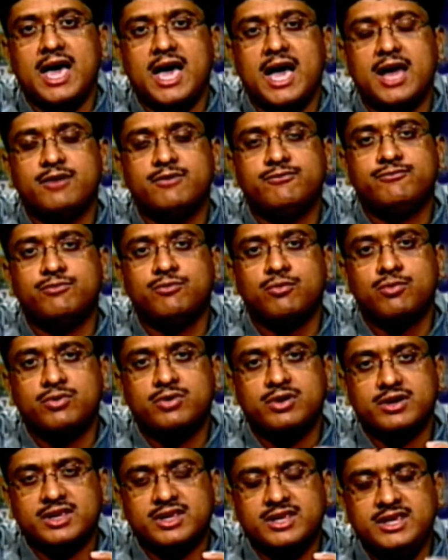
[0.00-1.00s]
and
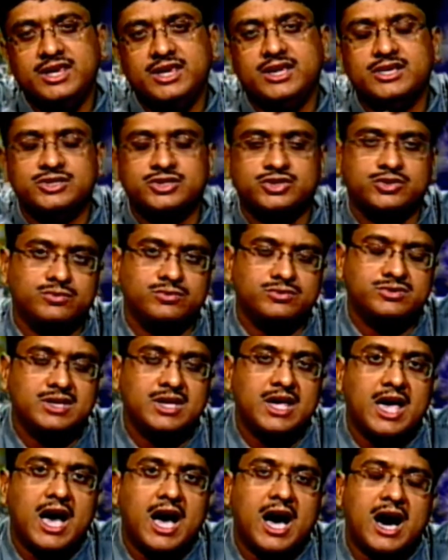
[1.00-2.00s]
4 key issues
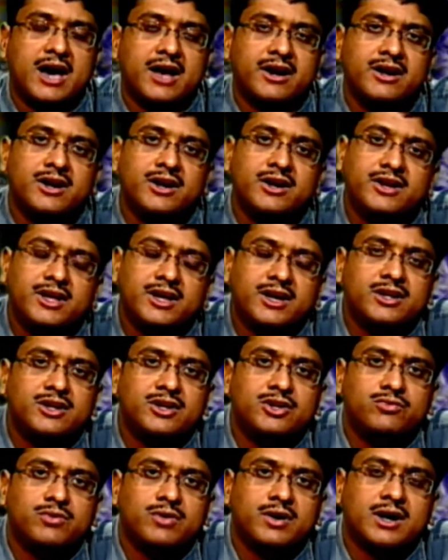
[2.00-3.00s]
are taken
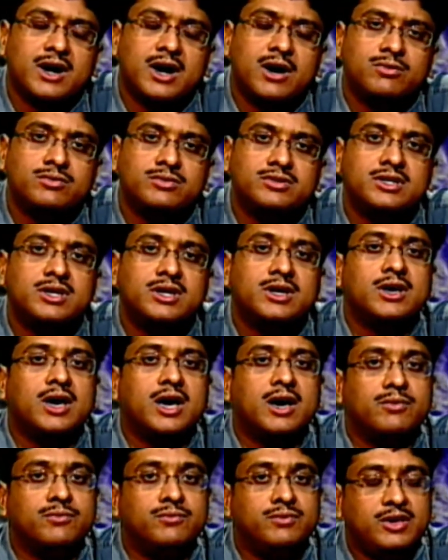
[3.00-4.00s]
into account,
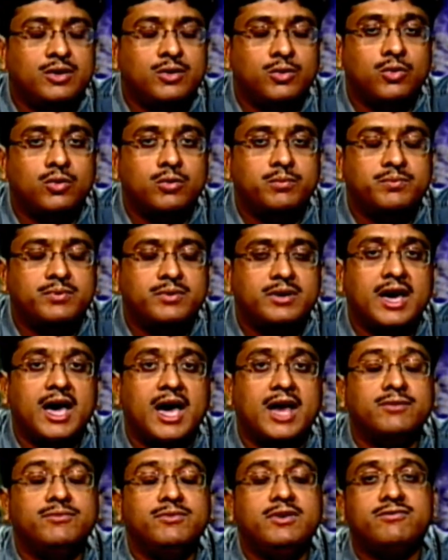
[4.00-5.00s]
we hope
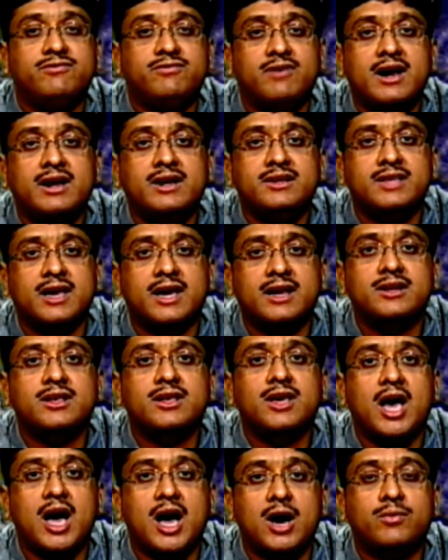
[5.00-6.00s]
and we find that
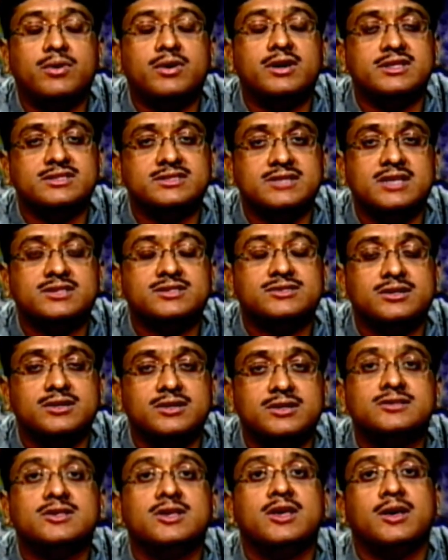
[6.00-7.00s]
our
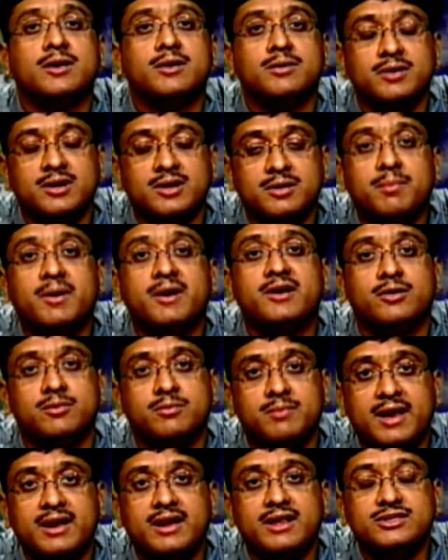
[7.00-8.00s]
disaster is
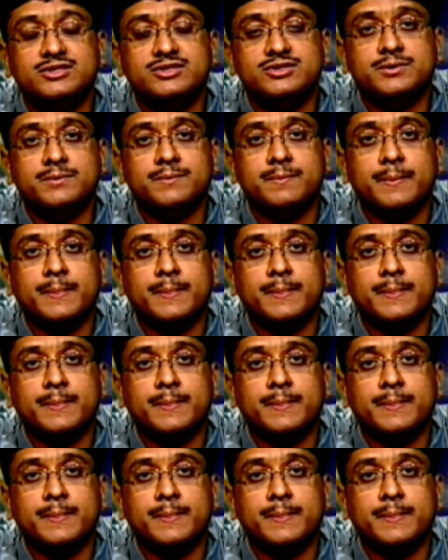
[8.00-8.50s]
better managed.